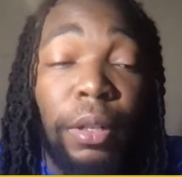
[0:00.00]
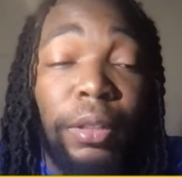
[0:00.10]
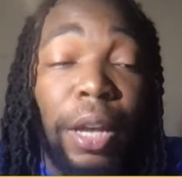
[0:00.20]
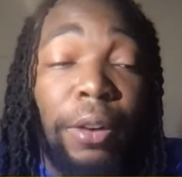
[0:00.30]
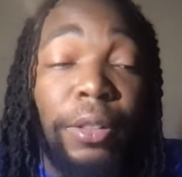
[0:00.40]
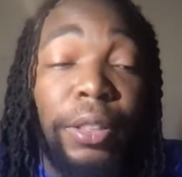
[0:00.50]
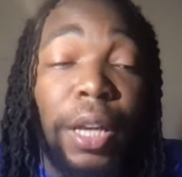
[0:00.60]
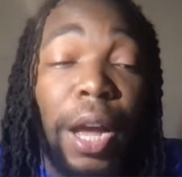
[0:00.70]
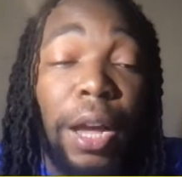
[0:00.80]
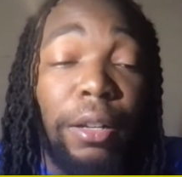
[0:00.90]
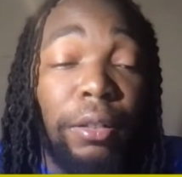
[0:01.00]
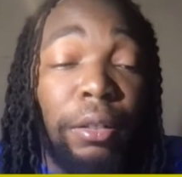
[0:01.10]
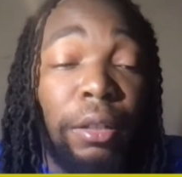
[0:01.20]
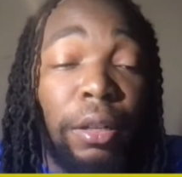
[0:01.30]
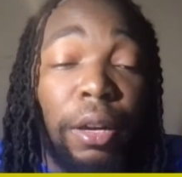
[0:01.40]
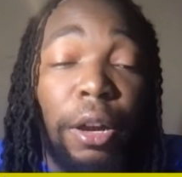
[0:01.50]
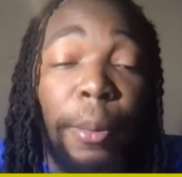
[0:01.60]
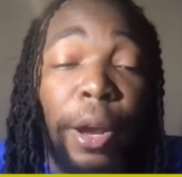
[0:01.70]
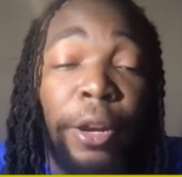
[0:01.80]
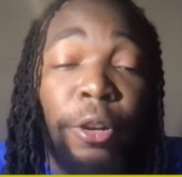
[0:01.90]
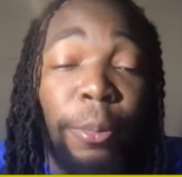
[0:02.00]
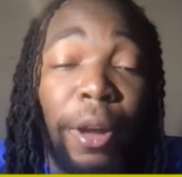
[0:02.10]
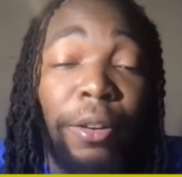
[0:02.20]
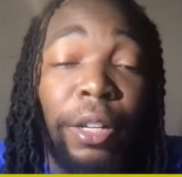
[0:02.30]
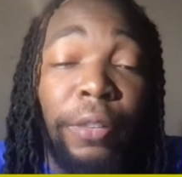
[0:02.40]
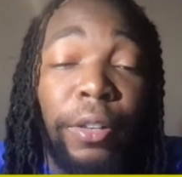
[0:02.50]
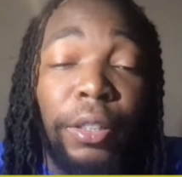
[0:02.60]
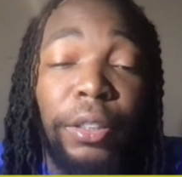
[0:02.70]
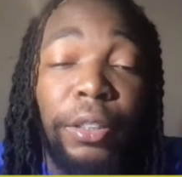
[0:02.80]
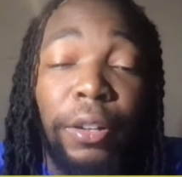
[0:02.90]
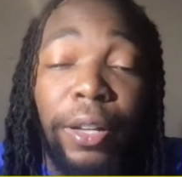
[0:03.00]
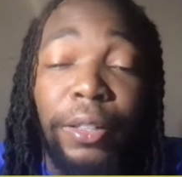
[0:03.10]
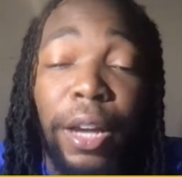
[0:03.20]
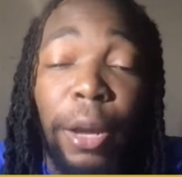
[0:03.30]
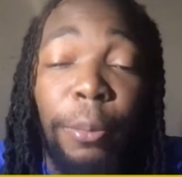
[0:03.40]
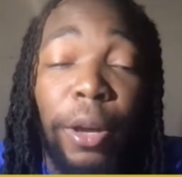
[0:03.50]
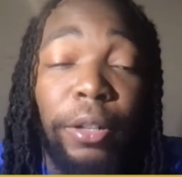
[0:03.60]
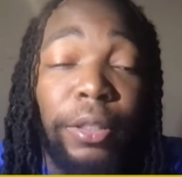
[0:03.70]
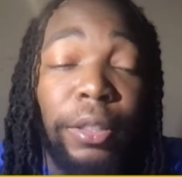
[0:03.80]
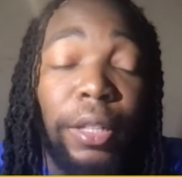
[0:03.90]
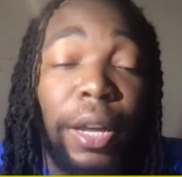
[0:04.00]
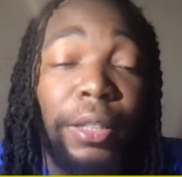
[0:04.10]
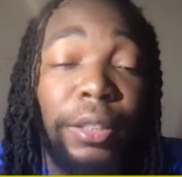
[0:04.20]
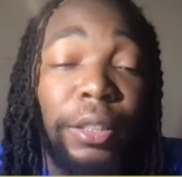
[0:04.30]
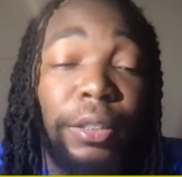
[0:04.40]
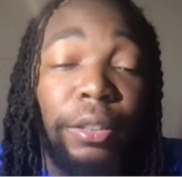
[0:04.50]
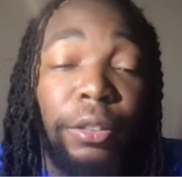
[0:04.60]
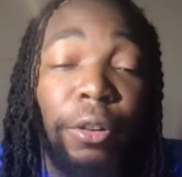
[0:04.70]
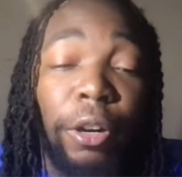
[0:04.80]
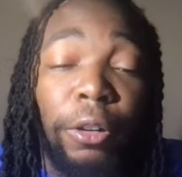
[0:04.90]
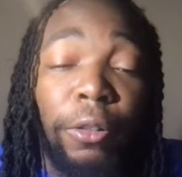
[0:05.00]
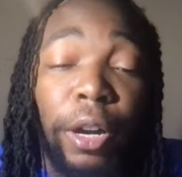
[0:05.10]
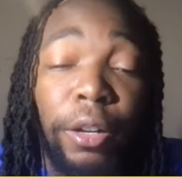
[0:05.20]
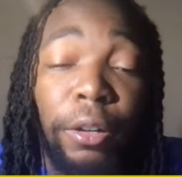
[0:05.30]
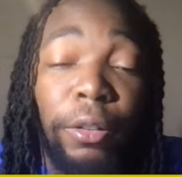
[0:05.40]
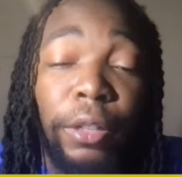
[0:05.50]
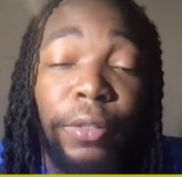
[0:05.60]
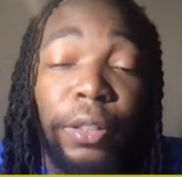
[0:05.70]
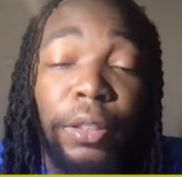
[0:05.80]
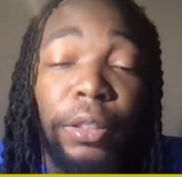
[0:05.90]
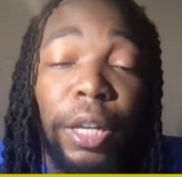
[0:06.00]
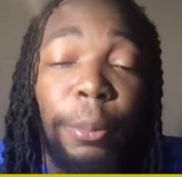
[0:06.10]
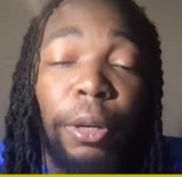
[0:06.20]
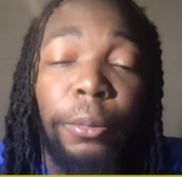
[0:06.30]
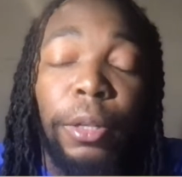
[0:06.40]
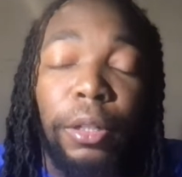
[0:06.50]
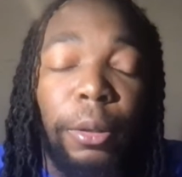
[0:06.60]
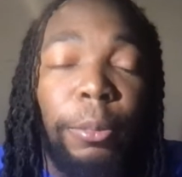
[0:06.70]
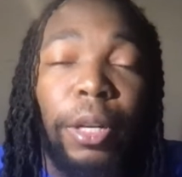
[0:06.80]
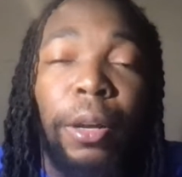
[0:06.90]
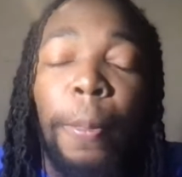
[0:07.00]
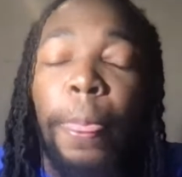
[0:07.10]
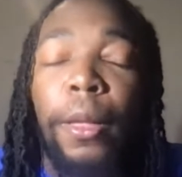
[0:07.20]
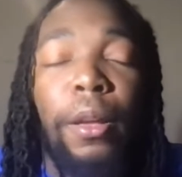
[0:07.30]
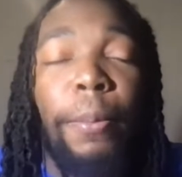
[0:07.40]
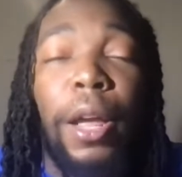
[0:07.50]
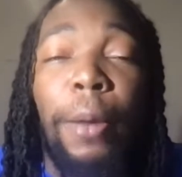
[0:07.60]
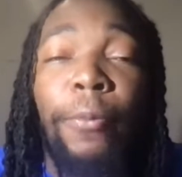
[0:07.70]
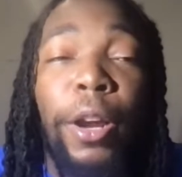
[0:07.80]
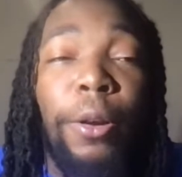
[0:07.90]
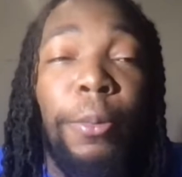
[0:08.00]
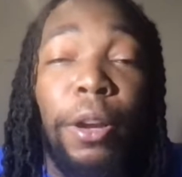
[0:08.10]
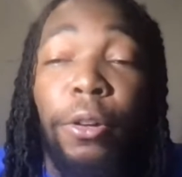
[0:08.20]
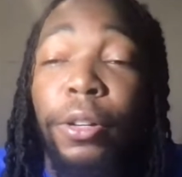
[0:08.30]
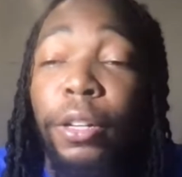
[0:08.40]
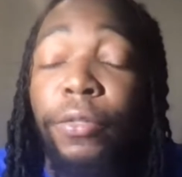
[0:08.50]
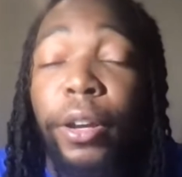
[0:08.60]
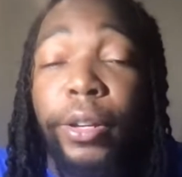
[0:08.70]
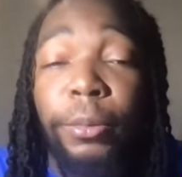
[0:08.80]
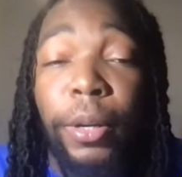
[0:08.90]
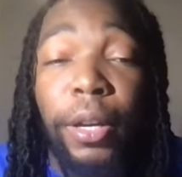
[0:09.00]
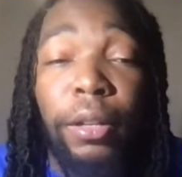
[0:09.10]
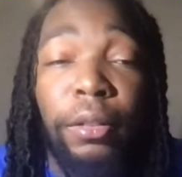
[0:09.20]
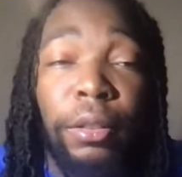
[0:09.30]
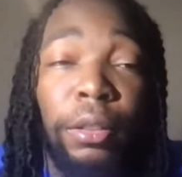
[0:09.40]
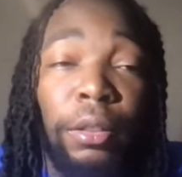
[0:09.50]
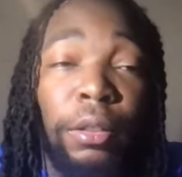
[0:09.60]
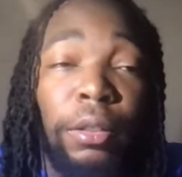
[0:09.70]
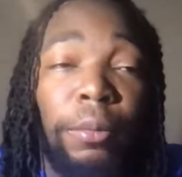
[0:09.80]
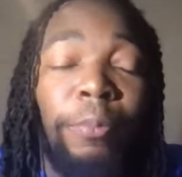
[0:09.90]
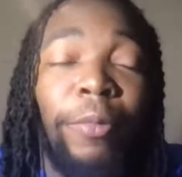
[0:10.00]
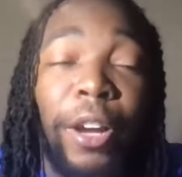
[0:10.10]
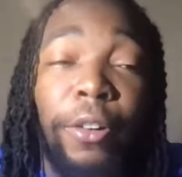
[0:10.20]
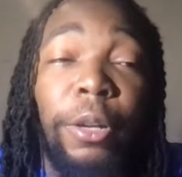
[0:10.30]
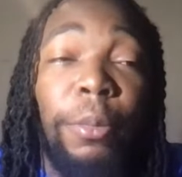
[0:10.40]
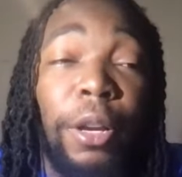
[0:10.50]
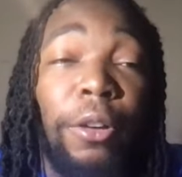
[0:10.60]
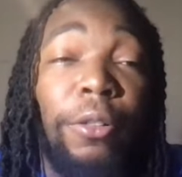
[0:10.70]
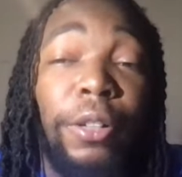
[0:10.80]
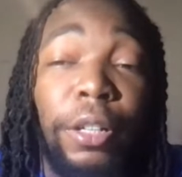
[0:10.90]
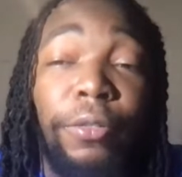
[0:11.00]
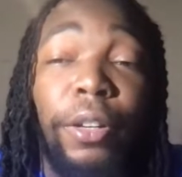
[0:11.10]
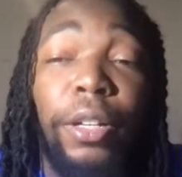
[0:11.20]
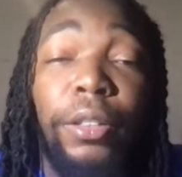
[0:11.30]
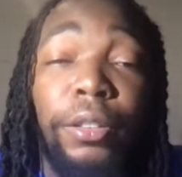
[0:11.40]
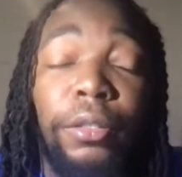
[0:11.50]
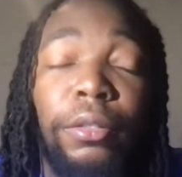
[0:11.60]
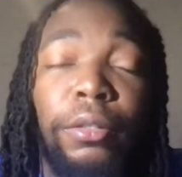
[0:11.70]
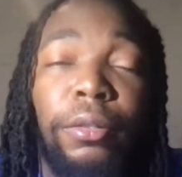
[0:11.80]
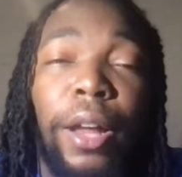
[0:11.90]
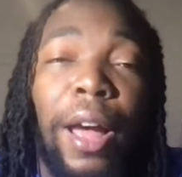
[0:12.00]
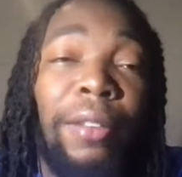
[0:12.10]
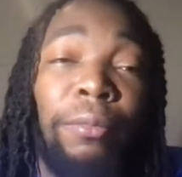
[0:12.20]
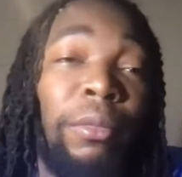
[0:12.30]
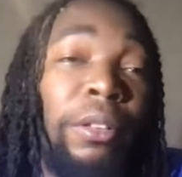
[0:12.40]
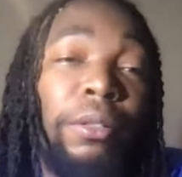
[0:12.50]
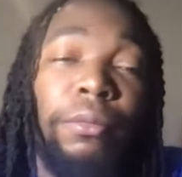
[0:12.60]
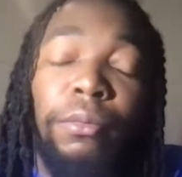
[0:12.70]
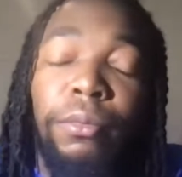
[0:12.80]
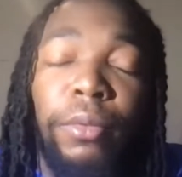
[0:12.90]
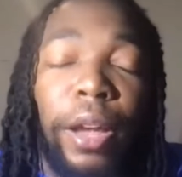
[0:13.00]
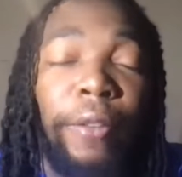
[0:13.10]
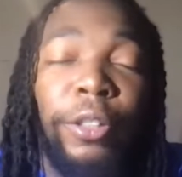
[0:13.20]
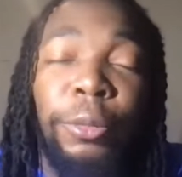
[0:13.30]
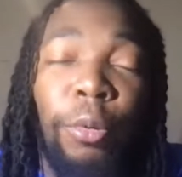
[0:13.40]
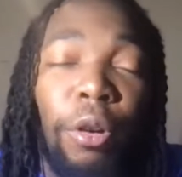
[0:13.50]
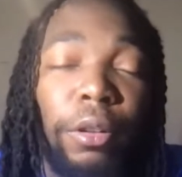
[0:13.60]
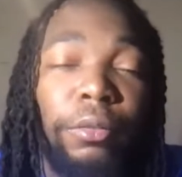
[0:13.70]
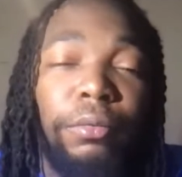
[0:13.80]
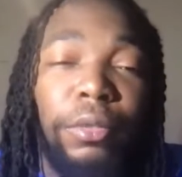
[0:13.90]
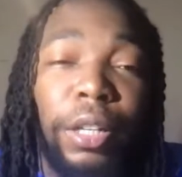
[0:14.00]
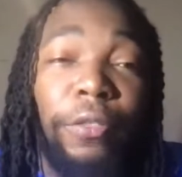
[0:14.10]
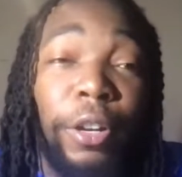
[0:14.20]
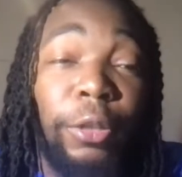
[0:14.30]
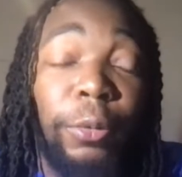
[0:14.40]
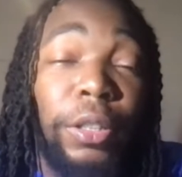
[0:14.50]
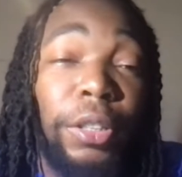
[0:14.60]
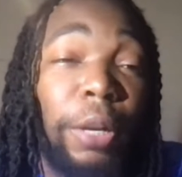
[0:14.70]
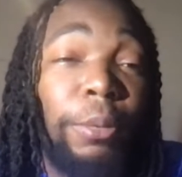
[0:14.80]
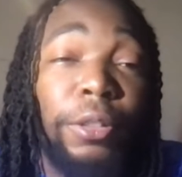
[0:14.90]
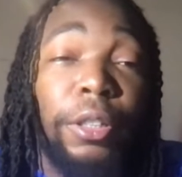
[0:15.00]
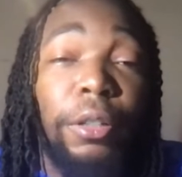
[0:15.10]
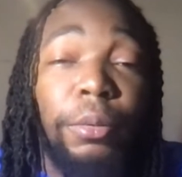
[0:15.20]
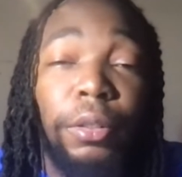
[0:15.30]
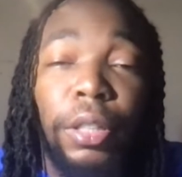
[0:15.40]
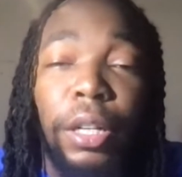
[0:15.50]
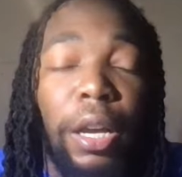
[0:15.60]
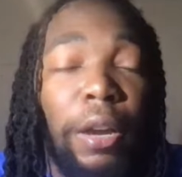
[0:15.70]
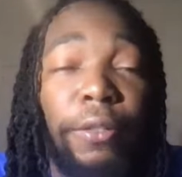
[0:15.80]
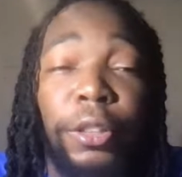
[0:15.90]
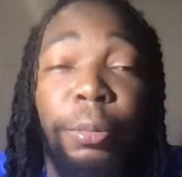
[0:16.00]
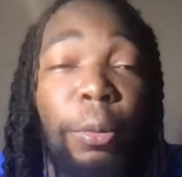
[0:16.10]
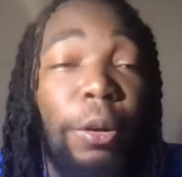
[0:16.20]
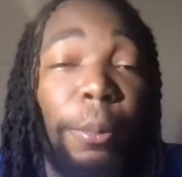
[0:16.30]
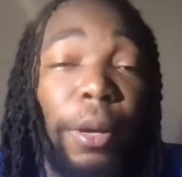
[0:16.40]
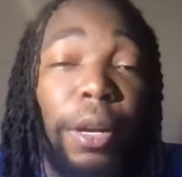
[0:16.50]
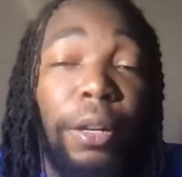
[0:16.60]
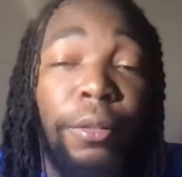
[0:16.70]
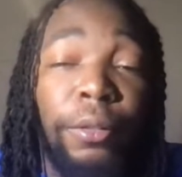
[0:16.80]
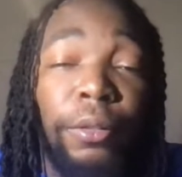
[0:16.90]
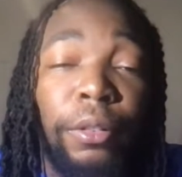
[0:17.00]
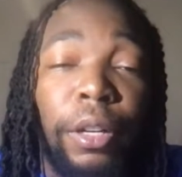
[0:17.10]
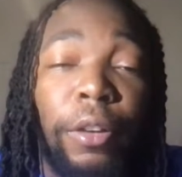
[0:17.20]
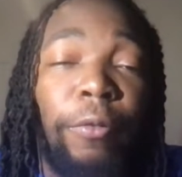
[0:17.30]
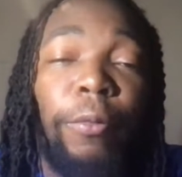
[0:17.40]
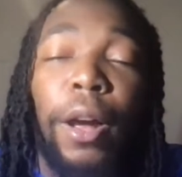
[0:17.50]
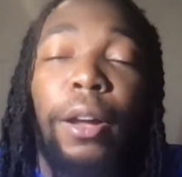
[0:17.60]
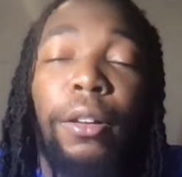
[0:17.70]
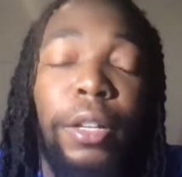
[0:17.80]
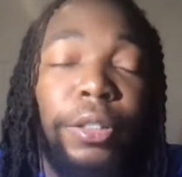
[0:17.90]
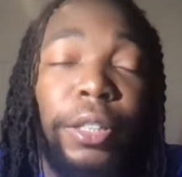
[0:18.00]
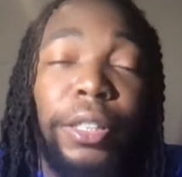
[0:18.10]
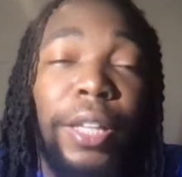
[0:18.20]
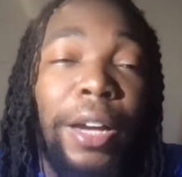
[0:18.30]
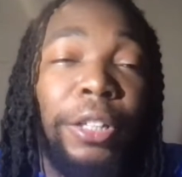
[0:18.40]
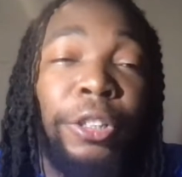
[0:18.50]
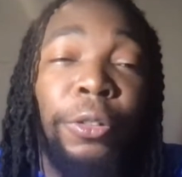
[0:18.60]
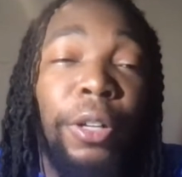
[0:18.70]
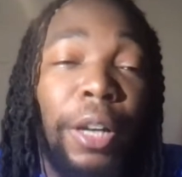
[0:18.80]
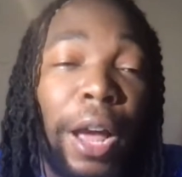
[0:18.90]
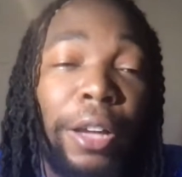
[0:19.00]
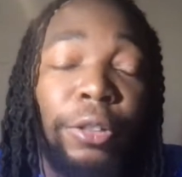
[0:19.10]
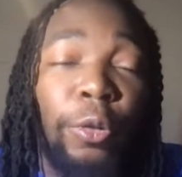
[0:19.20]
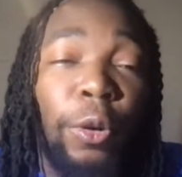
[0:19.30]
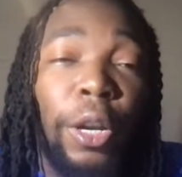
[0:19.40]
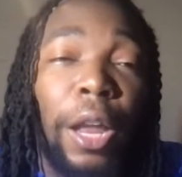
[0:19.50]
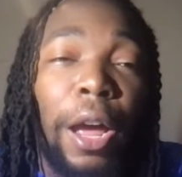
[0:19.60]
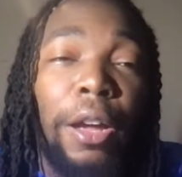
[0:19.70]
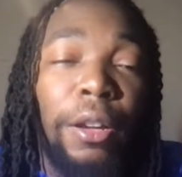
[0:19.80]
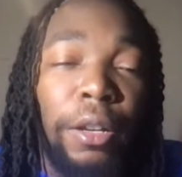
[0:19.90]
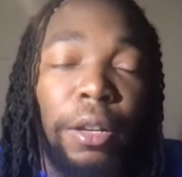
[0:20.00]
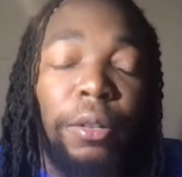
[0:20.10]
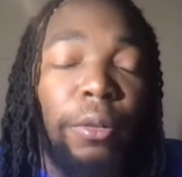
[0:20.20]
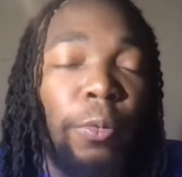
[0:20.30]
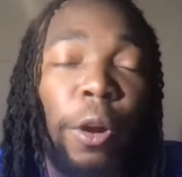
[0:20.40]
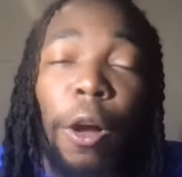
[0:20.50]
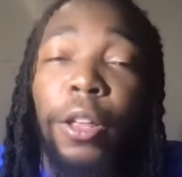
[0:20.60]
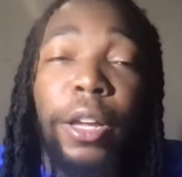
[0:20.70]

Shout out to Scott. I hear you about defense. It still has gotten better since last season. You are correct, though. Defense could step up a bit. Man, I'm very big on defense, man. Very big on defense. I Every sport, defense wins championships. Every sport, man. If just because I can shoot a lot and score a lot, we're all